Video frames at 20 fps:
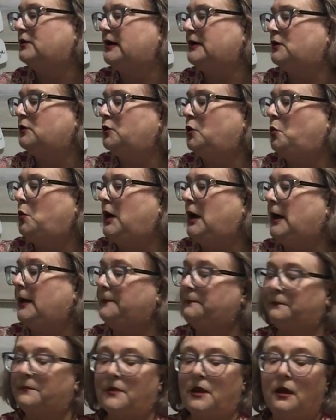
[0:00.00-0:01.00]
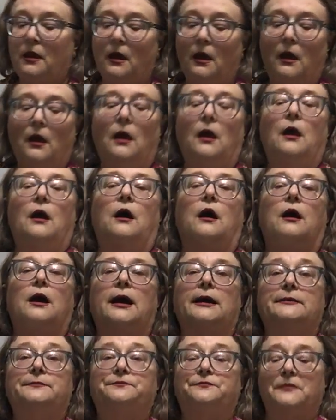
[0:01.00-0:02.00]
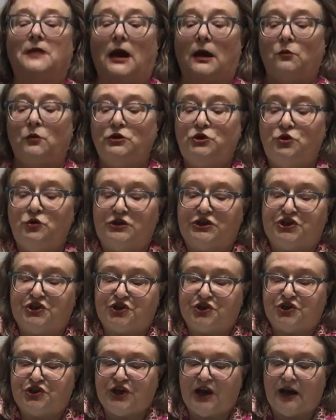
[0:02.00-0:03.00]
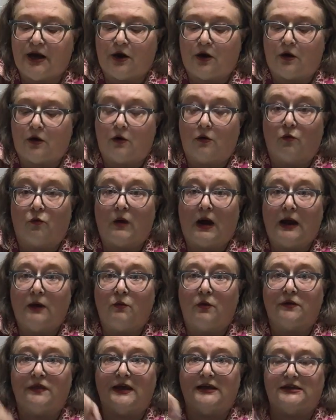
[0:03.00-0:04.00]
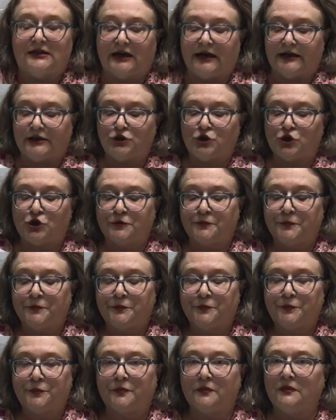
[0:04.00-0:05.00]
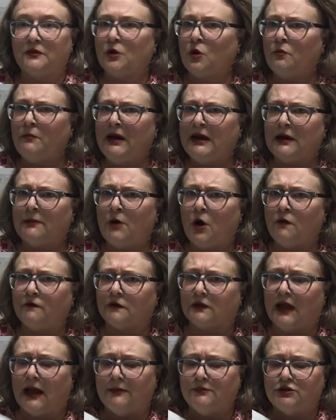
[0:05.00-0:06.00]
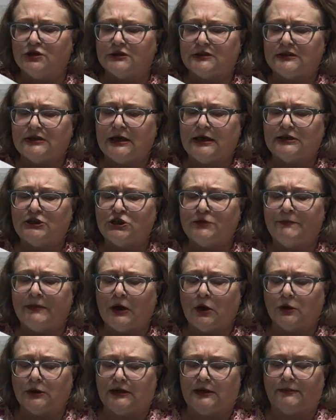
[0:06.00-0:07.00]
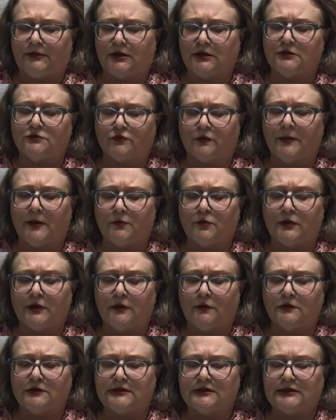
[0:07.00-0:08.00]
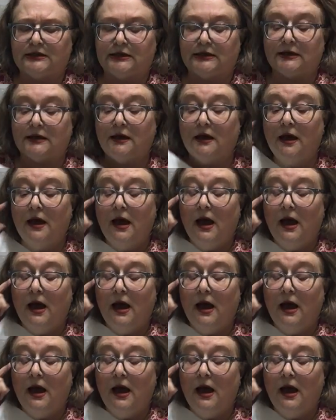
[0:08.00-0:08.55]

I don't know why. All right, I want you to stare right where they touch. And don't make them overlap. Just touch barely, because remember, they'll stick.